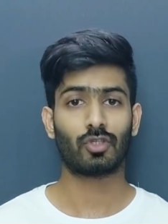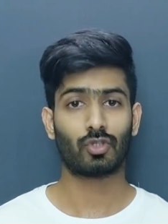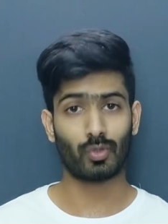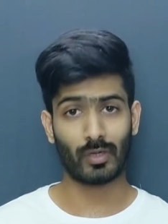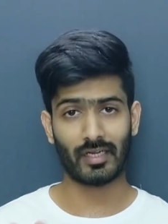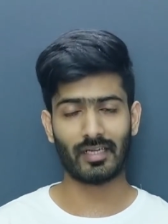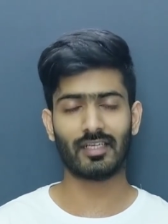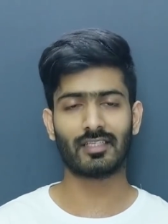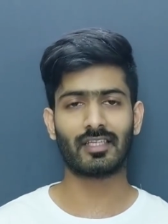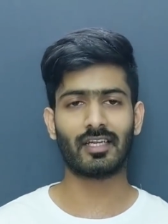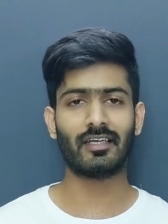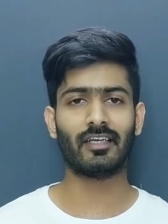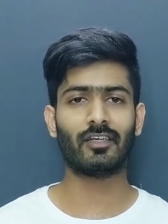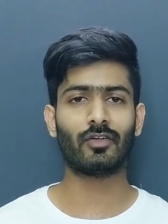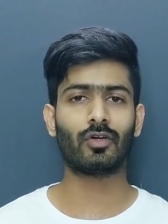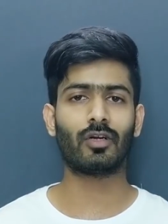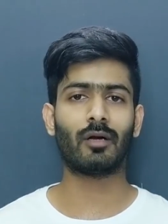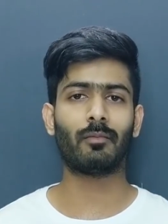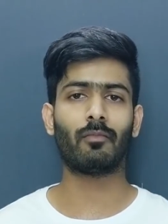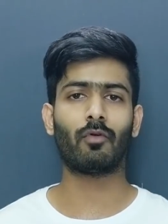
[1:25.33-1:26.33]
So I decided
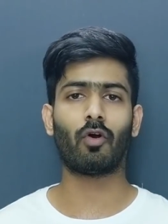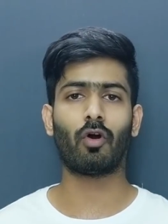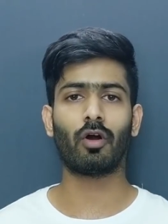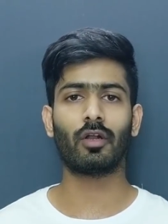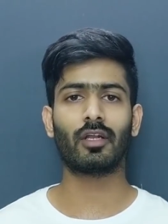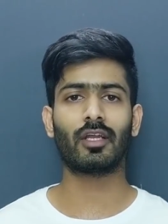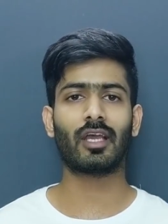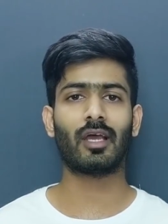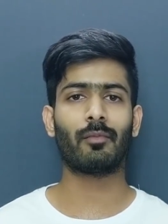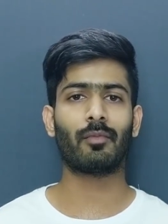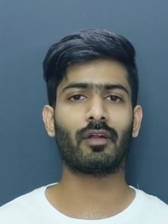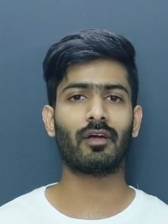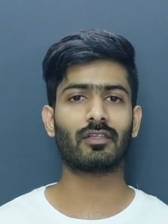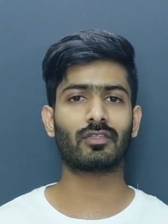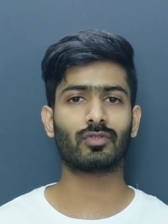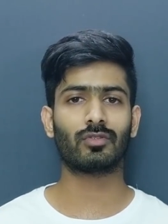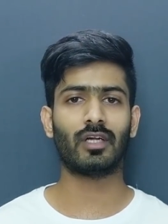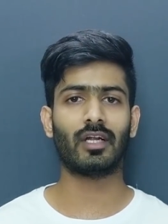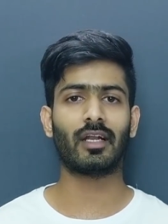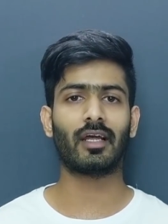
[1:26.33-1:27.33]
to come on camera
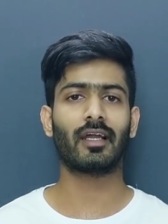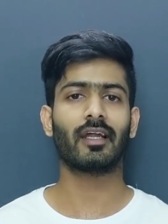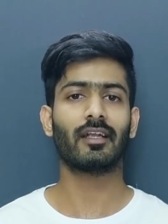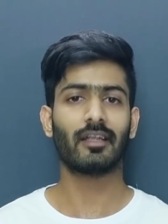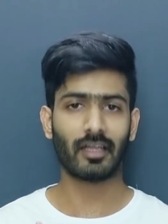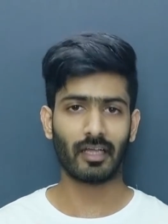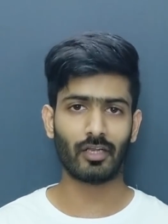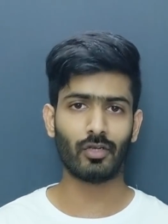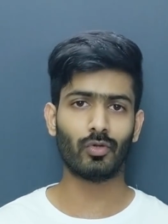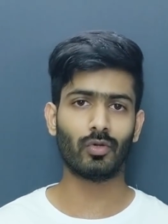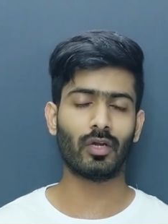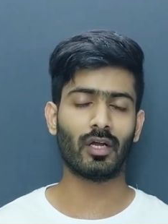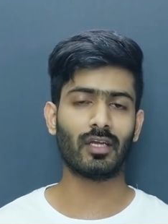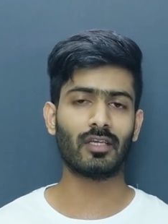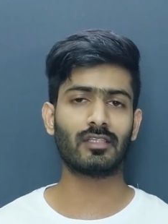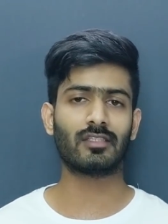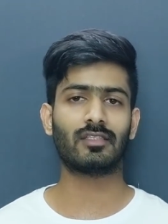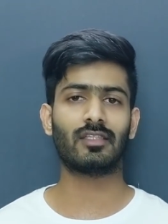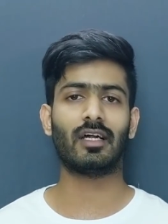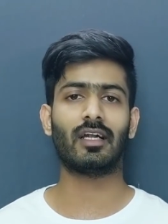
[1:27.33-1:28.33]
so that I can tell you
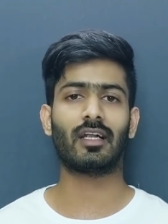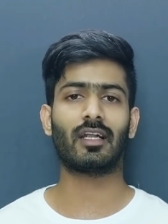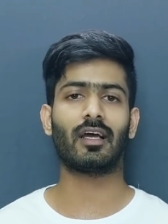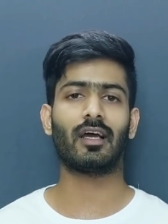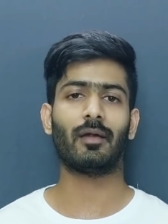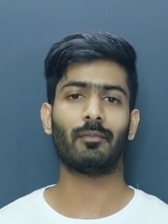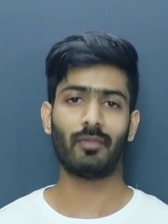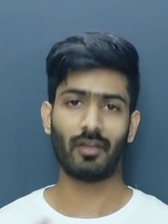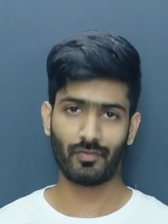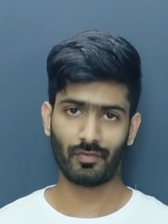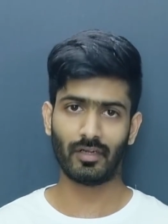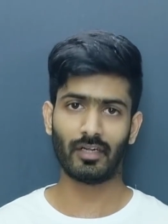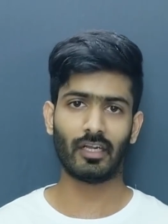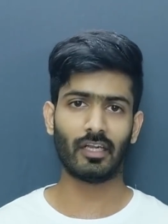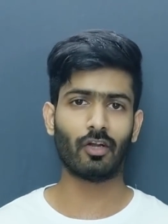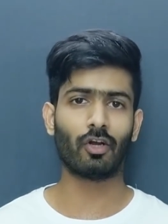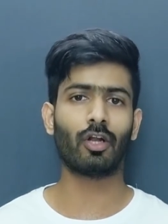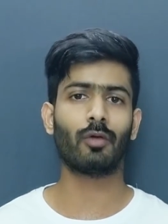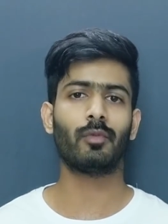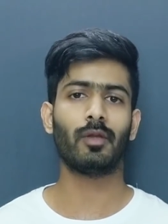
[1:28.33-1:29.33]
guys that I'm
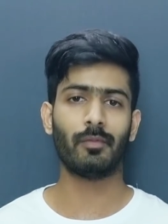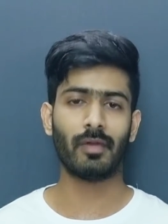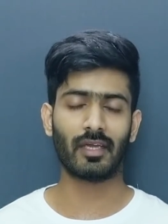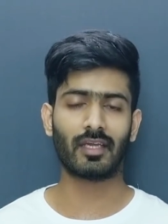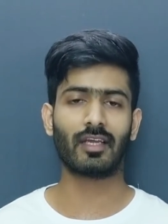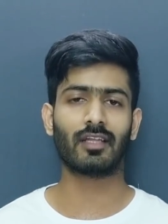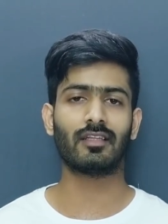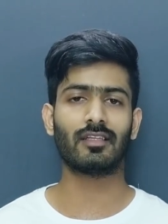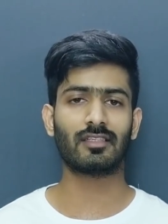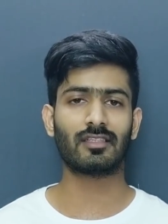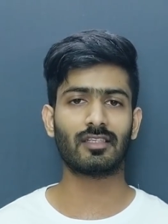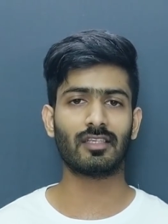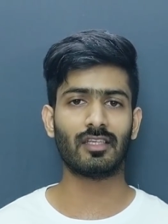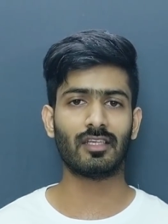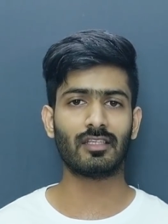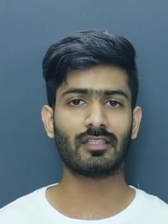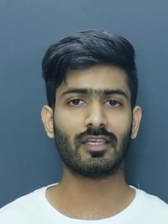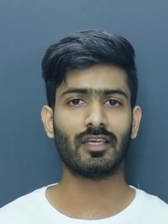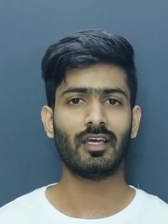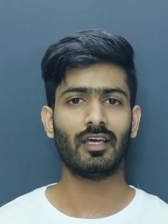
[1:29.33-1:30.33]
definitely going to be making this
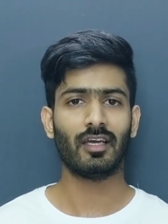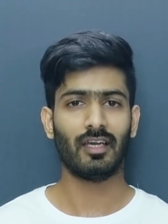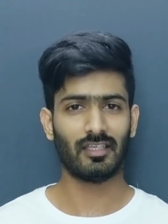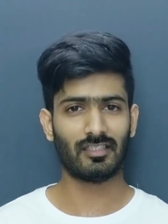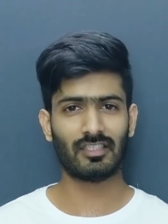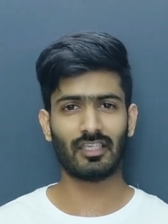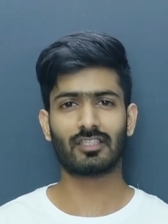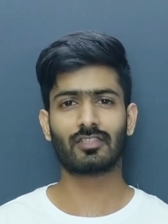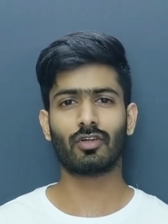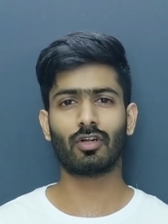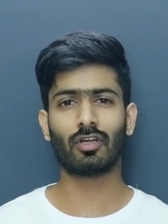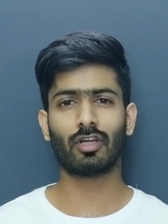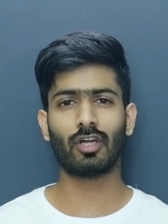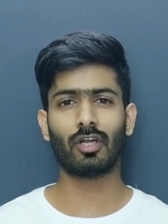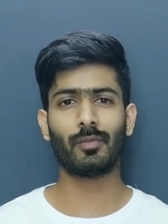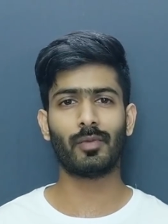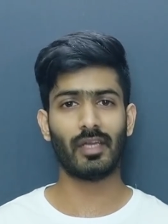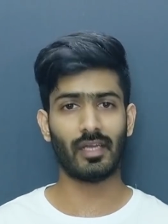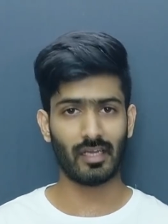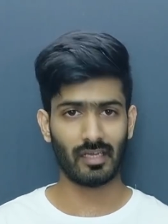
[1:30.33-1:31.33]
series. It's just not
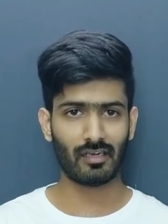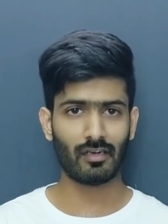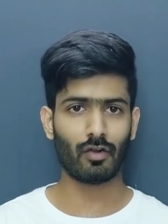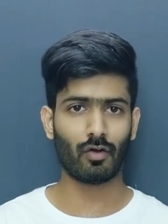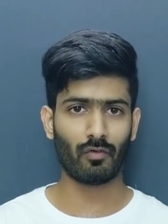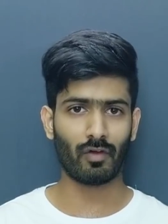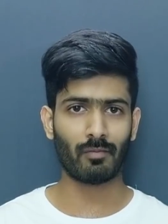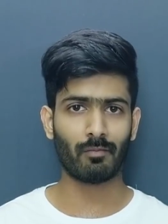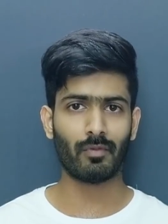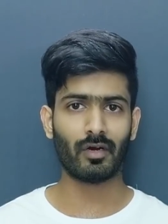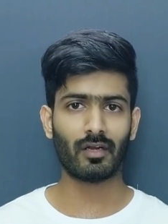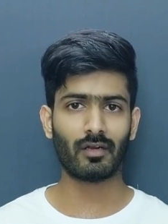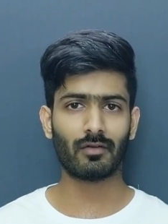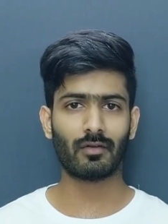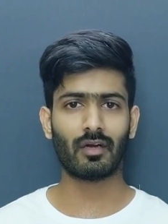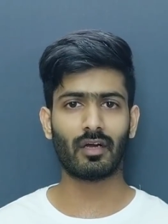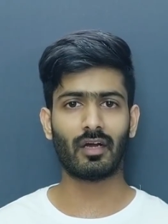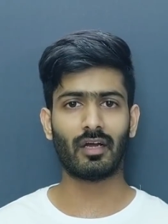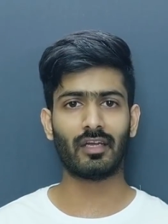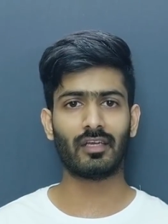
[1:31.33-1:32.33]
going to be in
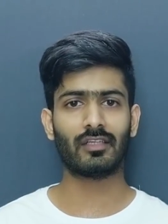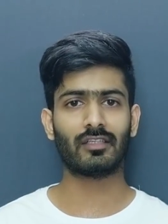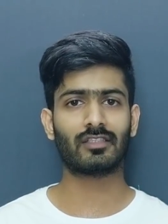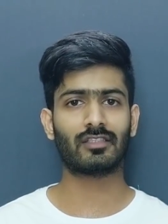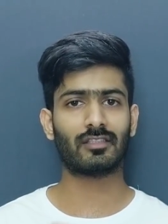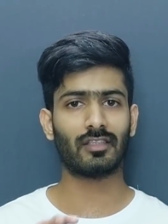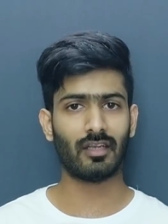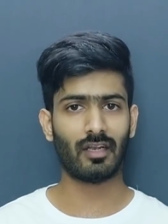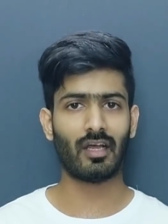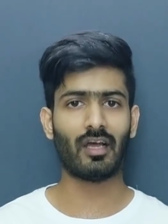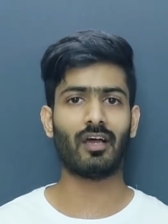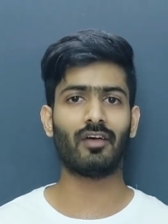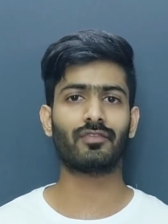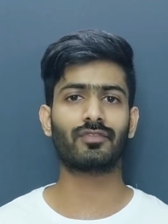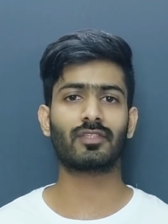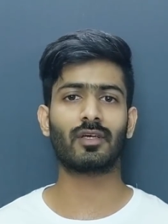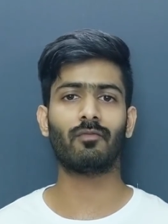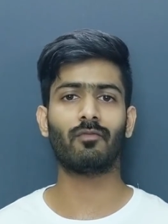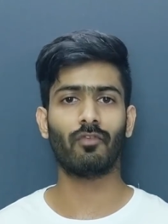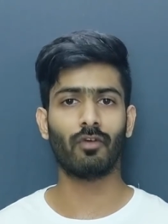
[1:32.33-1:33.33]
November. I still have
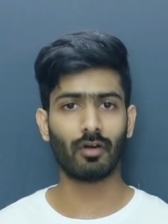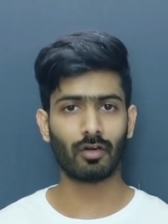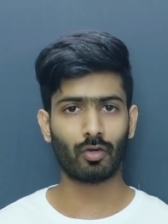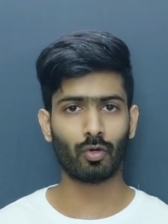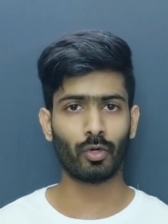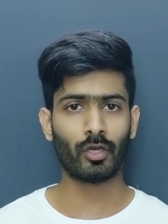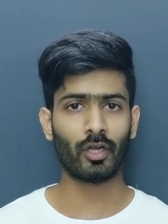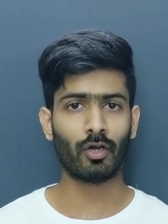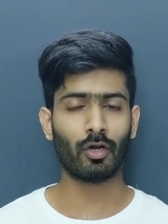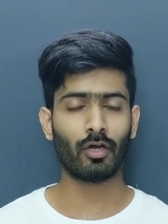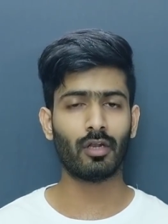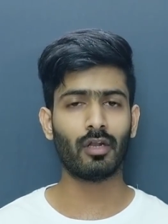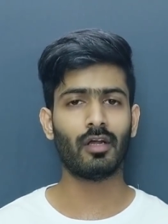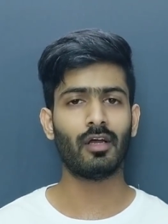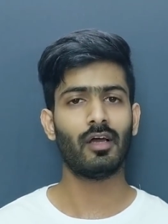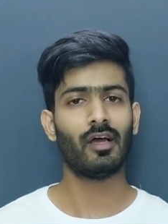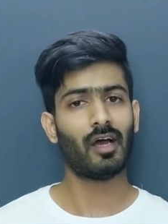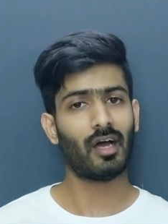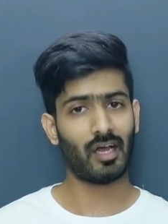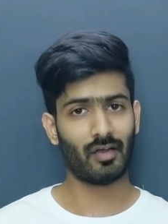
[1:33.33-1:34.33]
some work going on.
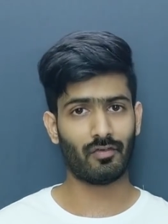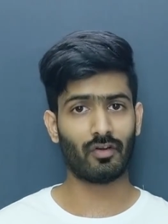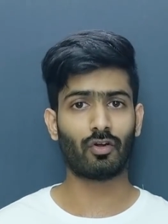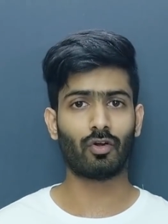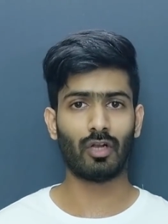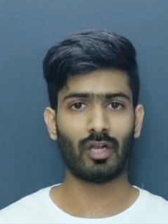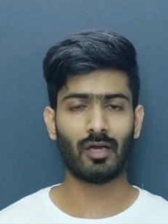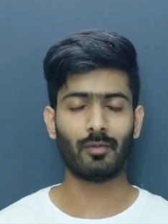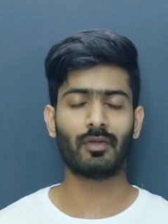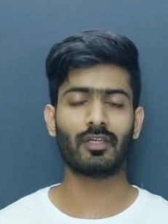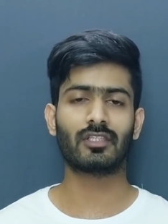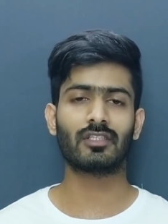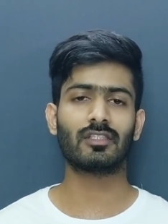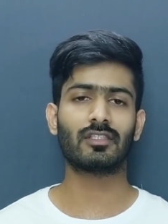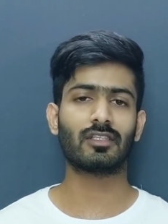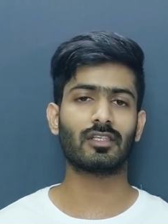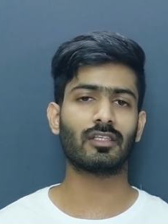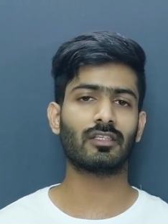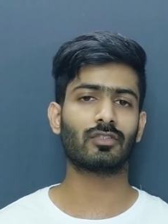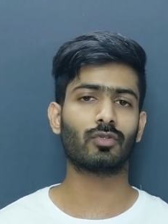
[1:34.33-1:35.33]
I have a collaboration
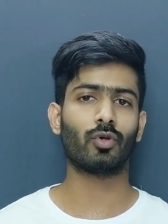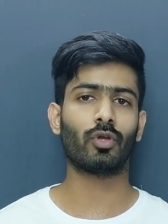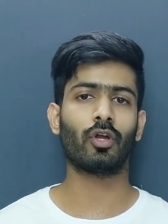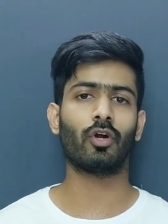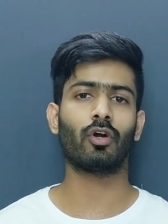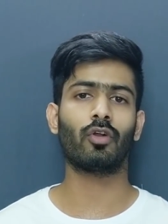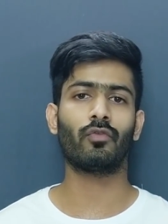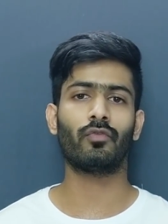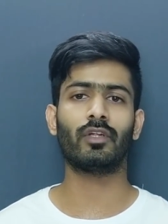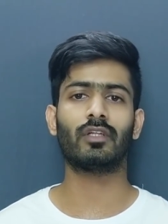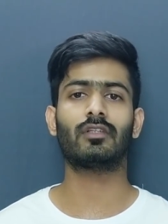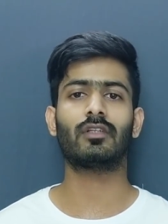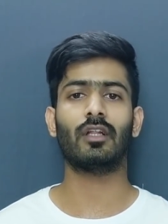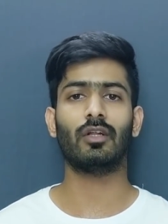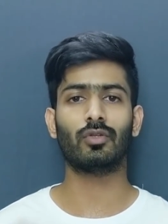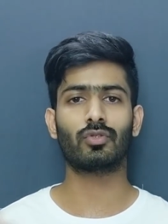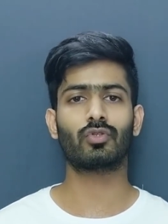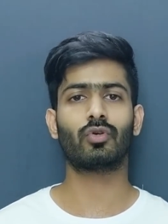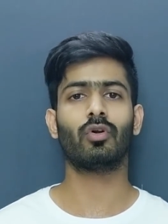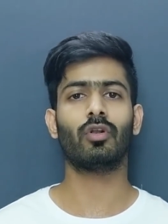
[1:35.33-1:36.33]
series going on with
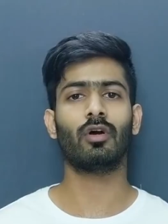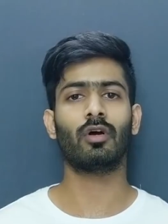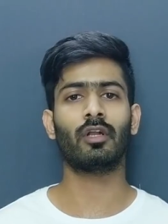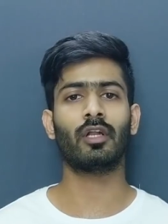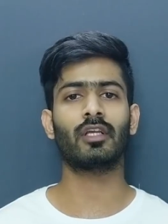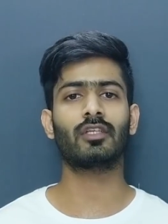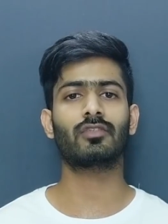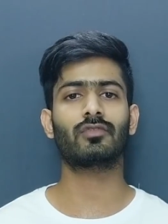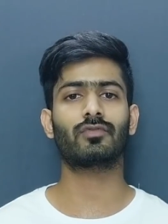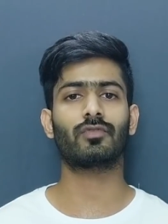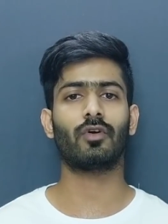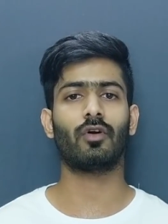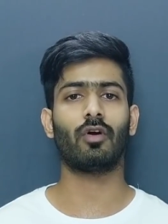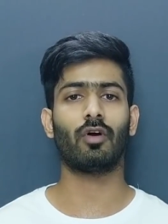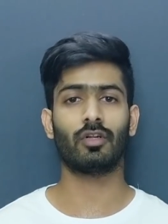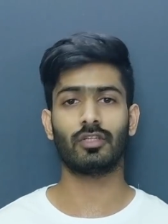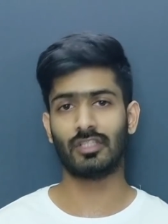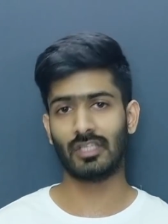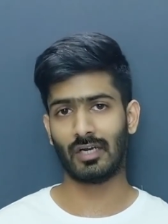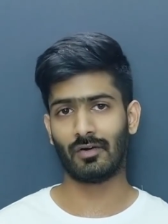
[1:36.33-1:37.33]
Telesco Learnings
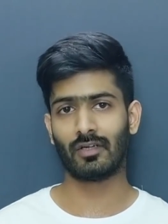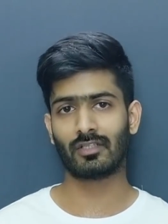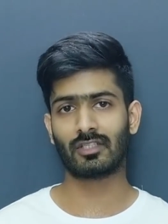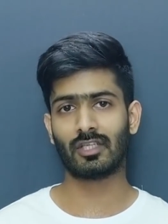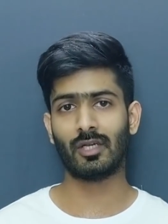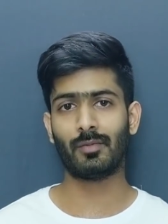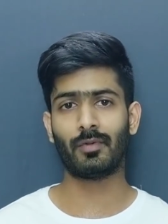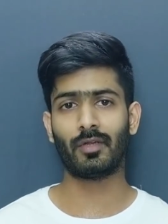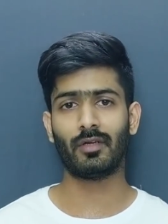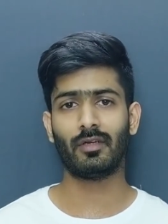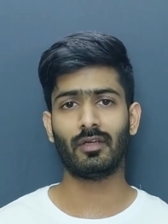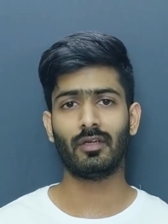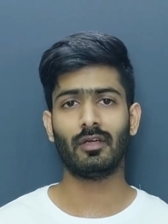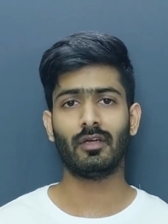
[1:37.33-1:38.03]
on JavaScript.